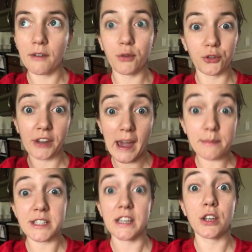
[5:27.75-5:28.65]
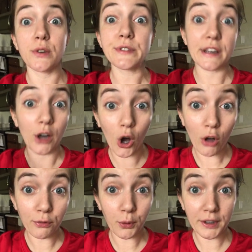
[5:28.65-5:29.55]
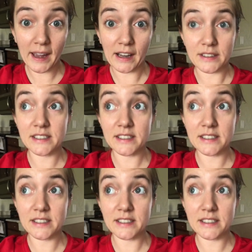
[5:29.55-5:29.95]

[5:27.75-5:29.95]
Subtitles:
full to empty, using all 4 counts.